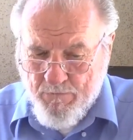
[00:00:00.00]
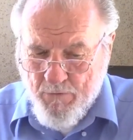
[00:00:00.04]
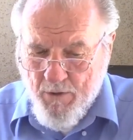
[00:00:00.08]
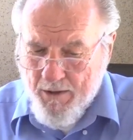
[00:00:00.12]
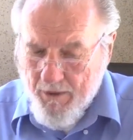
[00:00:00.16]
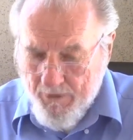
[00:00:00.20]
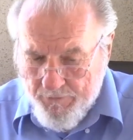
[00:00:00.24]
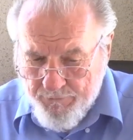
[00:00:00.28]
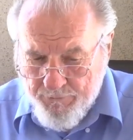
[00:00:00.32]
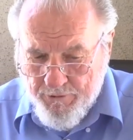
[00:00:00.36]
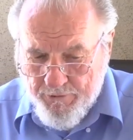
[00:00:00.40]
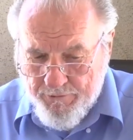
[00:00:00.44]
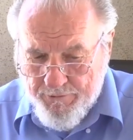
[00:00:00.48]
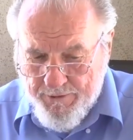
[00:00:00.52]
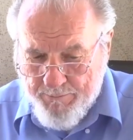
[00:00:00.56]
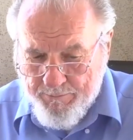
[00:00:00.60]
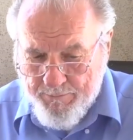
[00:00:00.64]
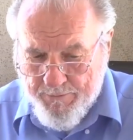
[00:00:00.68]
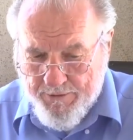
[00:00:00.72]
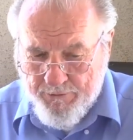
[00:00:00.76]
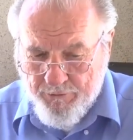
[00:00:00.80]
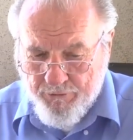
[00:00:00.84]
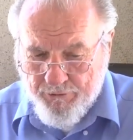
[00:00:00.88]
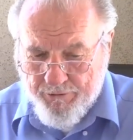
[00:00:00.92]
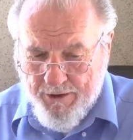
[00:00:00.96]
Under
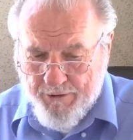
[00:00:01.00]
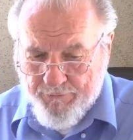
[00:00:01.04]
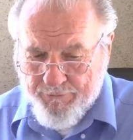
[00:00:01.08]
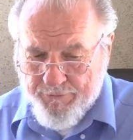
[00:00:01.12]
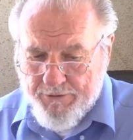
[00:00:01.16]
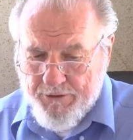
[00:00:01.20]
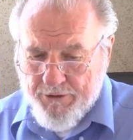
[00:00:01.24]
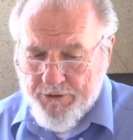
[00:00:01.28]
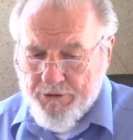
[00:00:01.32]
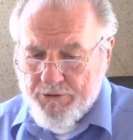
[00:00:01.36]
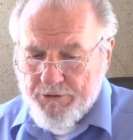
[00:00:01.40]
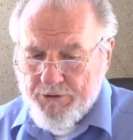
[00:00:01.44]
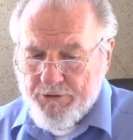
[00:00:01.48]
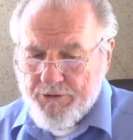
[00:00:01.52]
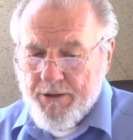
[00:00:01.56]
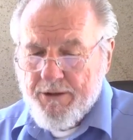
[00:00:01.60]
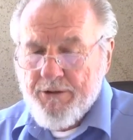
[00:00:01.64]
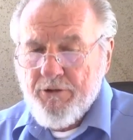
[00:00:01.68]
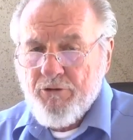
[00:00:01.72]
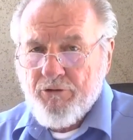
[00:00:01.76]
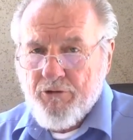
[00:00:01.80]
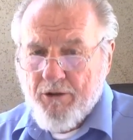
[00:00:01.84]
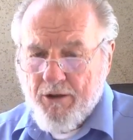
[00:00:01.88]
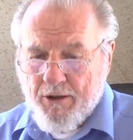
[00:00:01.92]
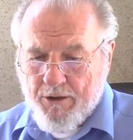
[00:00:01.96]
Lemkin's definition,
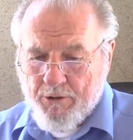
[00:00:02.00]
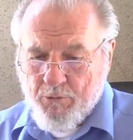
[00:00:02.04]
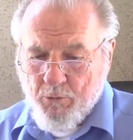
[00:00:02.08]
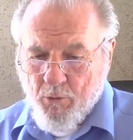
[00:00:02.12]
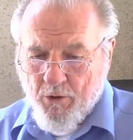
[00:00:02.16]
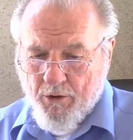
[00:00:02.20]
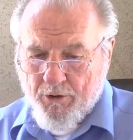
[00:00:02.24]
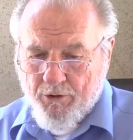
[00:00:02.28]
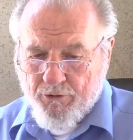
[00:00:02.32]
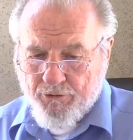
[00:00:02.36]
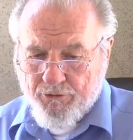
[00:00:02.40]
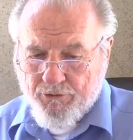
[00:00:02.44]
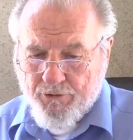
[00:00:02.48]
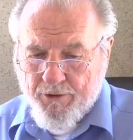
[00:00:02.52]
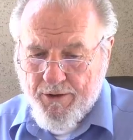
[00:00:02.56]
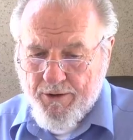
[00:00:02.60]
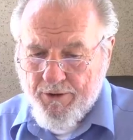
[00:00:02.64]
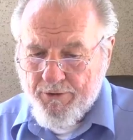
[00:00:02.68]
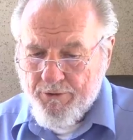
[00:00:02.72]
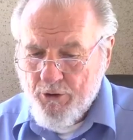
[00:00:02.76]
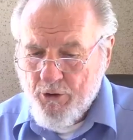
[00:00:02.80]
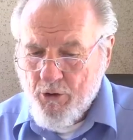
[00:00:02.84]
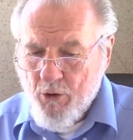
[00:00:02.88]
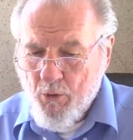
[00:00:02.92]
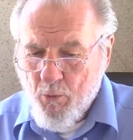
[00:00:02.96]
genocide was
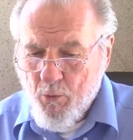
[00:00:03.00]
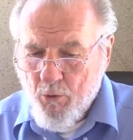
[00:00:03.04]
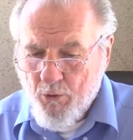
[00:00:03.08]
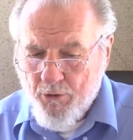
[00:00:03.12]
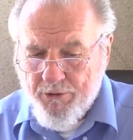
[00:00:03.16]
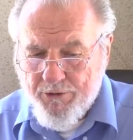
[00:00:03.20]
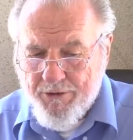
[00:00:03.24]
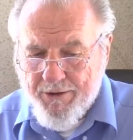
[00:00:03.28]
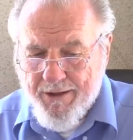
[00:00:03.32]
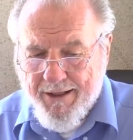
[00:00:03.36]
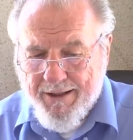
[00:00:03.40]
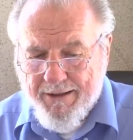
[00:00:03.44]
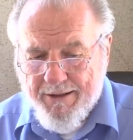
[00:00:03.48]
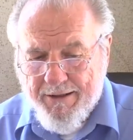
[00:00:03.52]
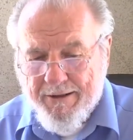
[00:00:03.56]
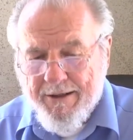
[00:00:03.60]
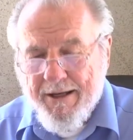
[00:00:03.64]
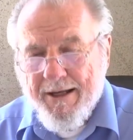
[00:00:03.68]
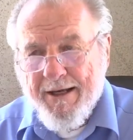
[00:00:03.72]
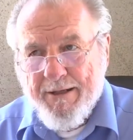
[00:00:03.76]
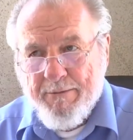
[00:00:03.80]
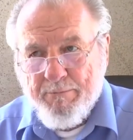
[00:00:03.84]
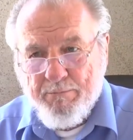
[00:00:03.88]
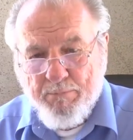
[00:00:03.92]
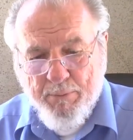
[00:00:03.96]
the coordinated
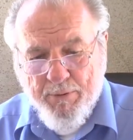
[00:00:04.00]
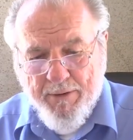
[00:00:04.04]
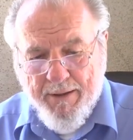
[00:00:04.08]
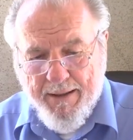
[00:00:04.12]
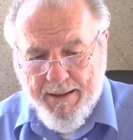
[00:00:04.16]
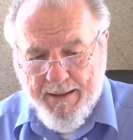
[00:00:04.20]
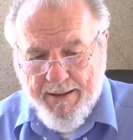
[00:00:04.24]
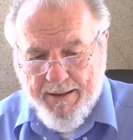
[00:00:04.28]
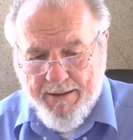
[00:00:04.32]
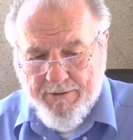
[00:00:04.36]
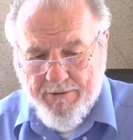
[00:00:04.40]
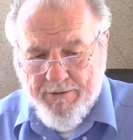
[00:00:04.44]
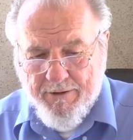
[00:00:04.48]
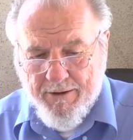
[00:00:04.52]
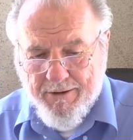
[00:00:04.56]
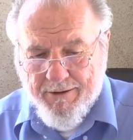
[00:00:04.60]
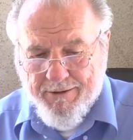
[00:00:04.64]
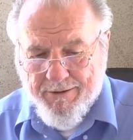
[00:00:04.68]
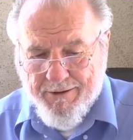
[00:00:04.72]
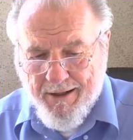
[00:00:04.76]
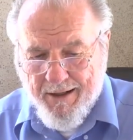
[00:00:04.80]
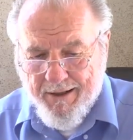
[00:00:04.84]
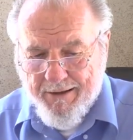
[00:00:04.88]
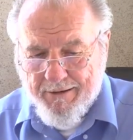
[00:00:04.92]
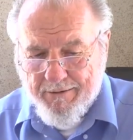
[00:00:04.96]
and planned
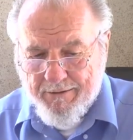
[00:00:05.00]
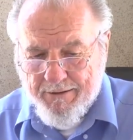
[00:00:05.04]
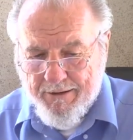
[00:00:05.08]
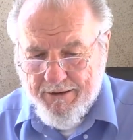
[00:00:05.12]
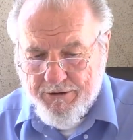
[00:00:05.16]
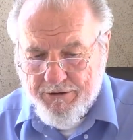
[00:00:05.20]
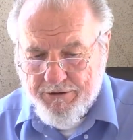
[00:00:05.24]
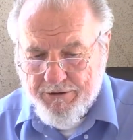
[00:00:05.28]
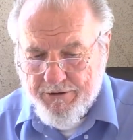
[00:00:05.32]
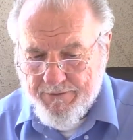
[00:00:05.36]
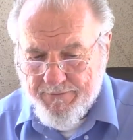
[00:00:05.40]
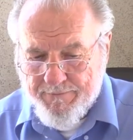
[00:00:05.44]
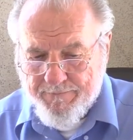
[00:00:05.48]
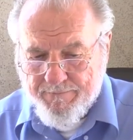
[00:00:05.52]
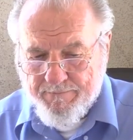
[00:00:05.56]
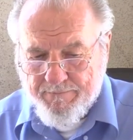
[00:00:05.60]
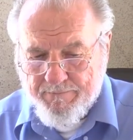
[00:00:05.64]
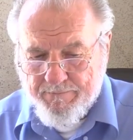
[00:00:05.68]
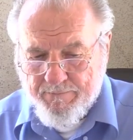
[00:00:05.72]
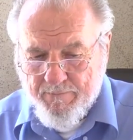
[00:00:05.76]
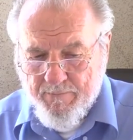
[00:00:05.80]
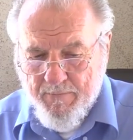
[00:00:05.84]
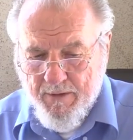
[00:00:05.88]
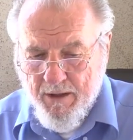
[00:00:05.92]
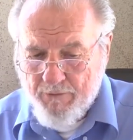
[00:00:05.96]
annihilation
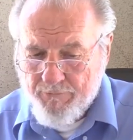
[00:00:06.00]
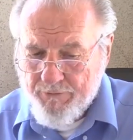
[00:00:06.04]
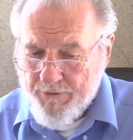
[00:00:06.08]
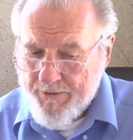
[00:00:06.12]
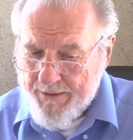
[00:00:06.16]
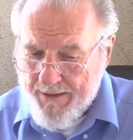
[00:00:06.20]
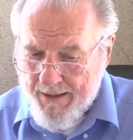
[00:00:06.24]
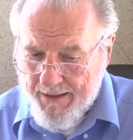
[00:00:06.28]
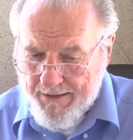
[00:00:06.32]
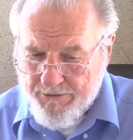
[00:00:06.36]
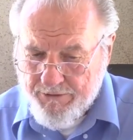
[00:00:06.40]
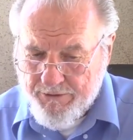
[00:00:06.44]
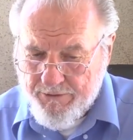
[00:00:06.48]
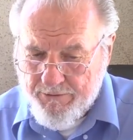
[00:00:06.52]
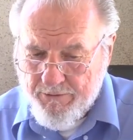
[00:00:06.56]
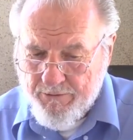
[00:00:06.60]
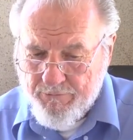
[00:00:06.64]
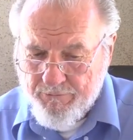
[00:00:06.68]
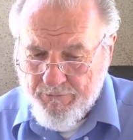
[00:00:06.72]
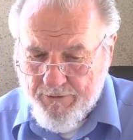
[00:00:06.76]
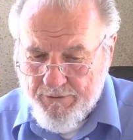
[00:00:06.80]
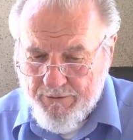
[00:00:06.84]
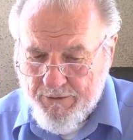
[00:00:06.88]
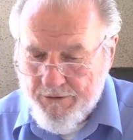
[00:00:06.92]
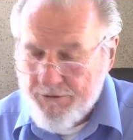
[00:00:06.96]
of a national,
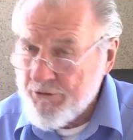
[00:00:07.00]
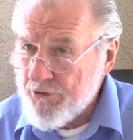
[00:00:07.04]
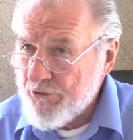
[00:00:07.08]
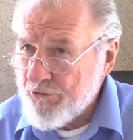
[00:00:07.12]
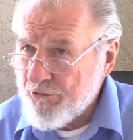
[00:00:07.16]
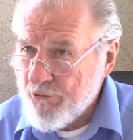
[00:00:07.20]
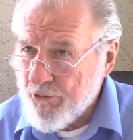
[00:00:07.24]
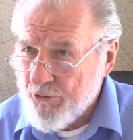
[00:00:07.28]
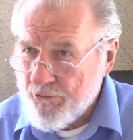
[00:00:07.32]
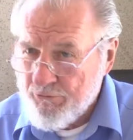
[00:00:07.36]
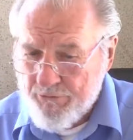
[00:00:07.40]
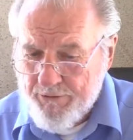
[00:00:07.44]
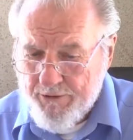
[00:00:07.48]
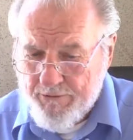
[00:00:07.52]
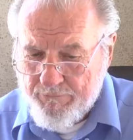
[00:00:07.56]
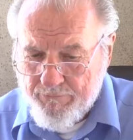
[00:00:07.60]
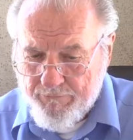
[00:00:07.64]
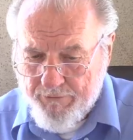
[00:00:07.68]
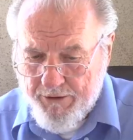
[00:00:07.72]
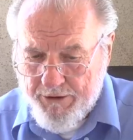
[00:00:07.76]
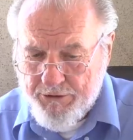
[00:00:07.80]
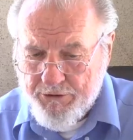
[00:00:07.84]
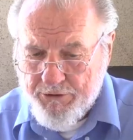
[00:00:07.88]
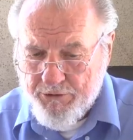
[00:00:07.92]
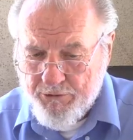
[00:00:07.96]
religious, or
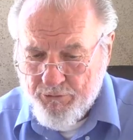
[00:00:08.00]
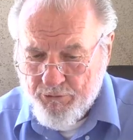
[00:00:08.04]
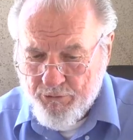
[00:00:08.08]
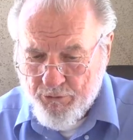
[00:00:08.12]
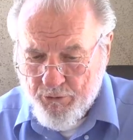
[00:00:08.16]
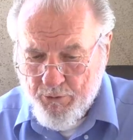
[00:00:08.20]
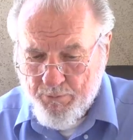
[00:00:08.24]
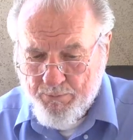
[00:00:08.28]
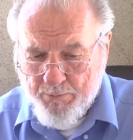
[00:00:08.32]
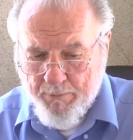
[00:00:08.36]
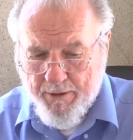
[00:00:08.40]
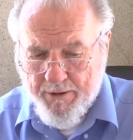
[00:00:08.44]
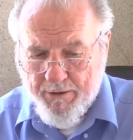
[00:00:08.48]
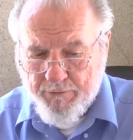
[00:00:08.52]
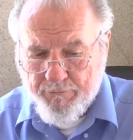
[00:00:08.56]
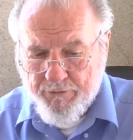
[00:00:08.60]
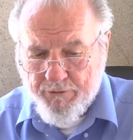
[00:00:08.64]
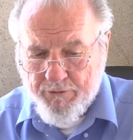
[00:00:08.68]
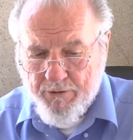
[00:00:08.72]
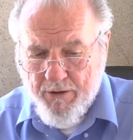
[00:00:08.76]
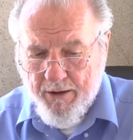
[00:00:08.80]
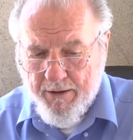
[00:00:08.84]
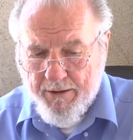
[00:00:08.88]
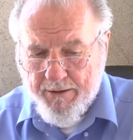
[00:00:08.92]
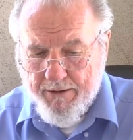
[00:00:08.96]
racial group by a
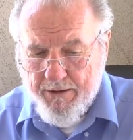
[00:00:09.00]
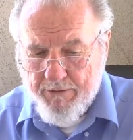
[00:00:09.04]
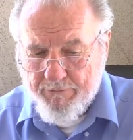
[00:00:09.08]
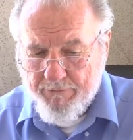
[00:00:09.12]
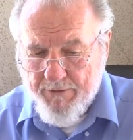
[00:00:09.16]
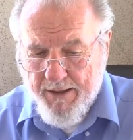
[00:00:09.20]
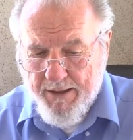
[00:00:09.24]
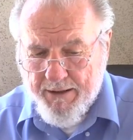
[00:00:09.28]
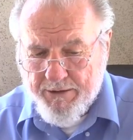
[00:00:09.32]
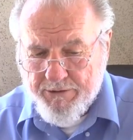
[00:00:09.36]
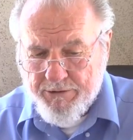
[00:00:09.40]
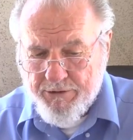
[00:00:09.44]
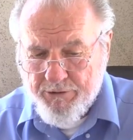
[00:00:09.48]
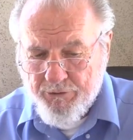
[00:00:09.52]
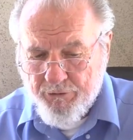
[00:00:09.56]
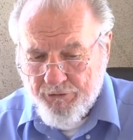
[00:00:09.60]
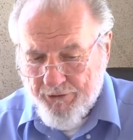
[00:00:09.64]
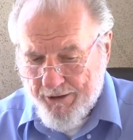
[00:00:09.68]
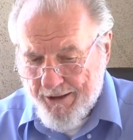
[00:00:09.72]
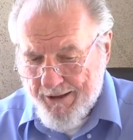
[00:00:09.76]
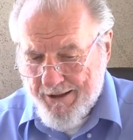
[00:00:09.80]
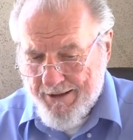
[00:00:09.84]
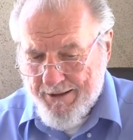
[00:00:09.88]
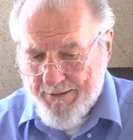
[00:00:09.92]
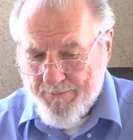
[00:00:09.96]
variety of actions
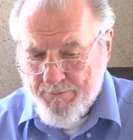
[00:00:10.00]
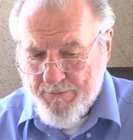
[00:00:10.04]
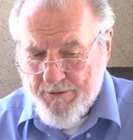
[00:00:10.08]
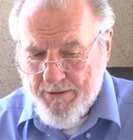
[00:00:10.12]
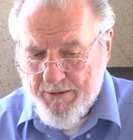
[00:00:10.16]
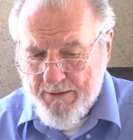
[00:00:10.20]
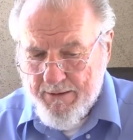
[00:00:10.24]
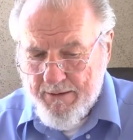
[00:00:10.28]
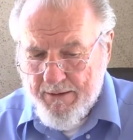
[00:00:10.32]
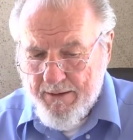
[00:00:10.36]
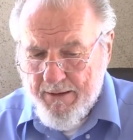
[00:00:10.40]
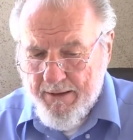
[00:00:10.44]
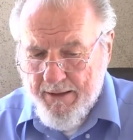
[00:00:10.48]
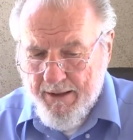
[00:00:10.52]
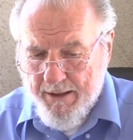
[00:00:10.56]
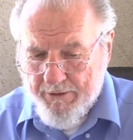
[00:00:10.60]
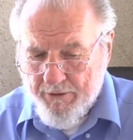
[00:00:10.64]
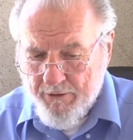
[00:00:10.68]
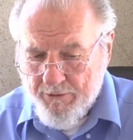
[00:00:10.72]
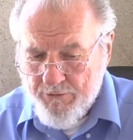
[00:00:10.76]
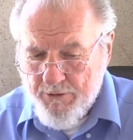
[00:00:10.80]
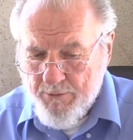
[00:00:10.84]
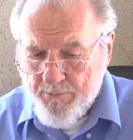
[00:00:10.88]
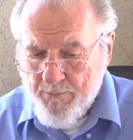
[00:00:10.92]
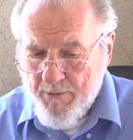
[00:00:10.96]
aimed at
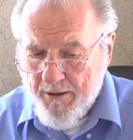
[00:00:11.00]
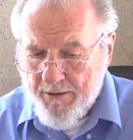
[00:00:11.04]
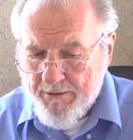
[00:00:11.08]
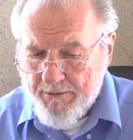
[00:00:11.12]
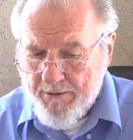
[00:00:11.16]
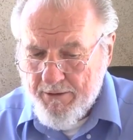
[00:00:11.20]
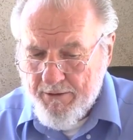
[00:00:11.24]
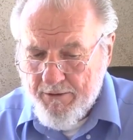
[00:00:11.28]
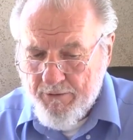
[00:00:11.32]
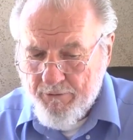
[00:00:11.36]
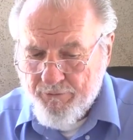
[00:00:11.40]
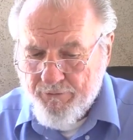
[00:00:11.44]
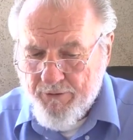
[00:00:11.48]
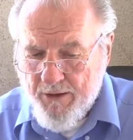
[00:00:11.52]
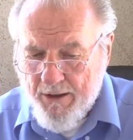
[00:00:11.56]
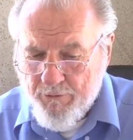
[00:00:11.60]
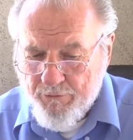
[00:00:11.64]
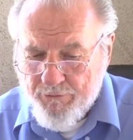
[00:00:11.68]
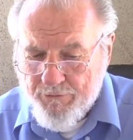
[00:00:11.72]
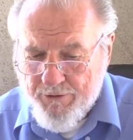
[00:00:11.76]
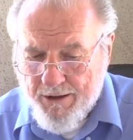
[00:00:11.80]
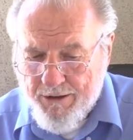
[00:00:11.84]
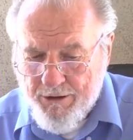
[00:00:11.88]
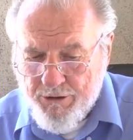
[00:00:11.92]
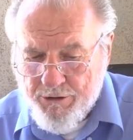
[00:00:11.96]
undermining the
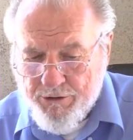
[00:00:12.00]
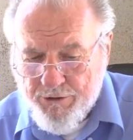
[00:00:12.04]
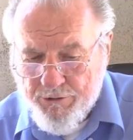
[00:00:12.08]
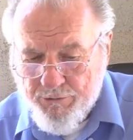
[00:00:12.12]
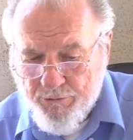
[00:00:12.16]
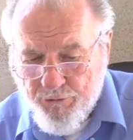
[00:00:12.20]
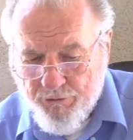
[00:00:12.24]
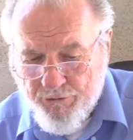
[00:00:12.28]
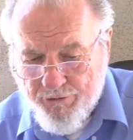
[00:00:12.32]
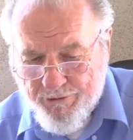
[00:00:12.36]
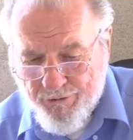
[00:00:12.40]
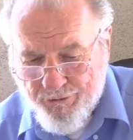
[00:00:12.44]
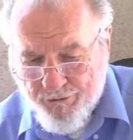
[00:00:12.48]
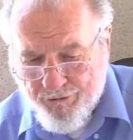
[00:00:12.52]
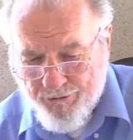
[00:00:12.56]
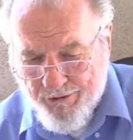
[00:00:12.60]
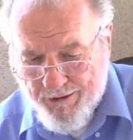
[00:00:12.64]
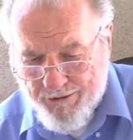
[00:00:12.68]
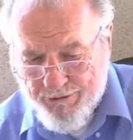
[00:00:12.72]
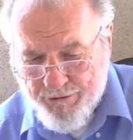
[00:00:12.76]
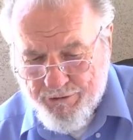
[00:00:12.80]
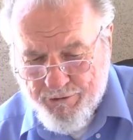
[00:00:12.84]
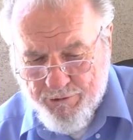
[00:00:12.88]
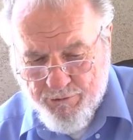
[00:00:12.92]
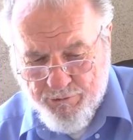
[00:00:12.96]
foundations
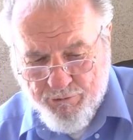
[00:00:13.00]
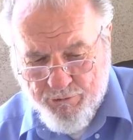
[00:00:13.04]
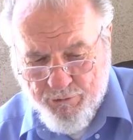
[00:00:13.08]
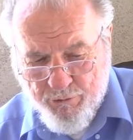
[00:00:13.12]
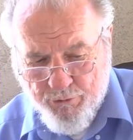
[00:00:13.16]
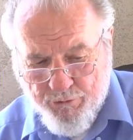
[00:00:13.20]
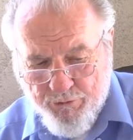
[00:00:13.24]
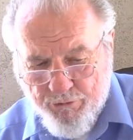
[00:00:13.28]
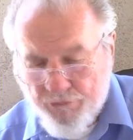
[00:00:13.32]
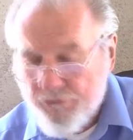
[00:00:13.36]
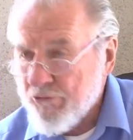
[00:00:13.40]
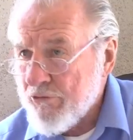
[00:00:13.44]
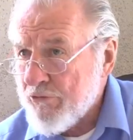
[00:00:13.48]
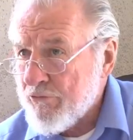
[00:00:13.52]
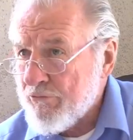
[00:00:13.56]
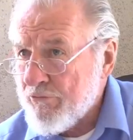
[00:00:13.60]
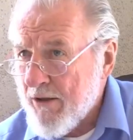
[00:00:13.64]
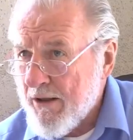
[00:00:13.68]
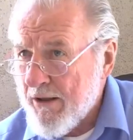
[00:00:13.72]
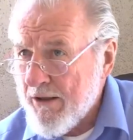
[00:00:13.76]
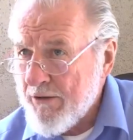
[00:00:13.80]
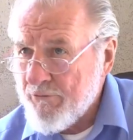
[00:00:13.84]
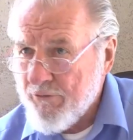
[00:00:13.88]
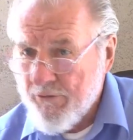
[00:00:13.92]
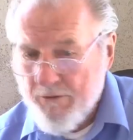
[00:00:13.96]
essential to the
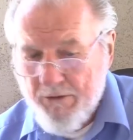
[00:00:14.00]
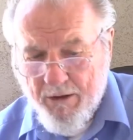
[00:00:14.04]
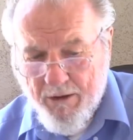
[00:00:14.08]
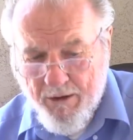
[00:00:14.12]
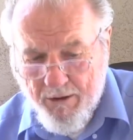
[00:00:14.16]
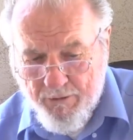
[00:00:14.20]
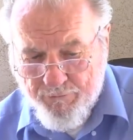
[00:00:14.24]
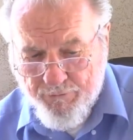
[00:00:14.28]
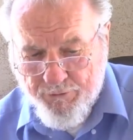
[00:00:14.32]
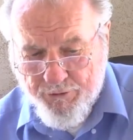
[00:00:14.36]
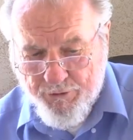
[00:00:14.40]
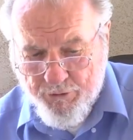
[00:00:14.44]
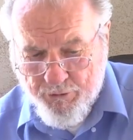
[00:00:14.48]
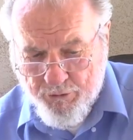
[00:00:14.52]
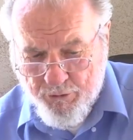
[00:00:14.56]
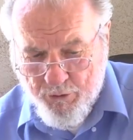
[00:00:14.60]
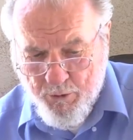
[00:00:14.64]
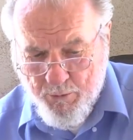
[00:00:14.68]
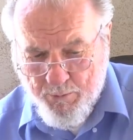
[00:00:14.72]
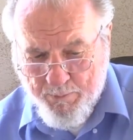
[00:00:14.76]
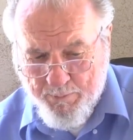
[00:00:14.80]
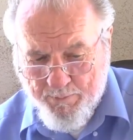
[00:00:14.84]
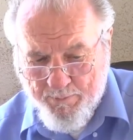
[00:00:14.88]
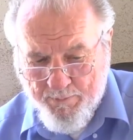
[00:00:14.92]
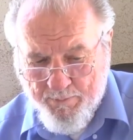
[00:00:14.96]
survival of the
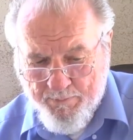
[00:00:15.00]
group